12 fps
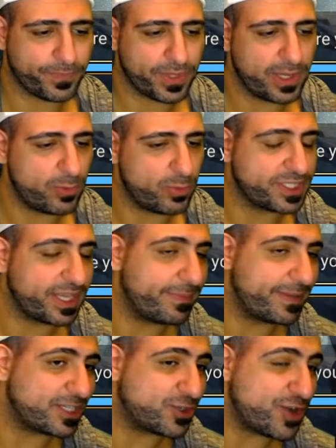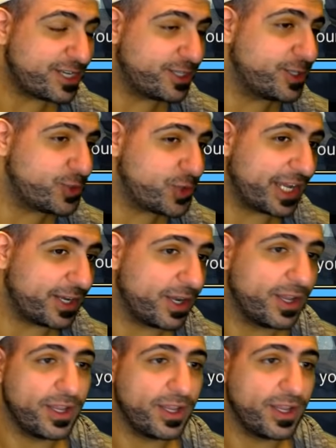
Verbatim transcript: And we're skipping straight to the dragon.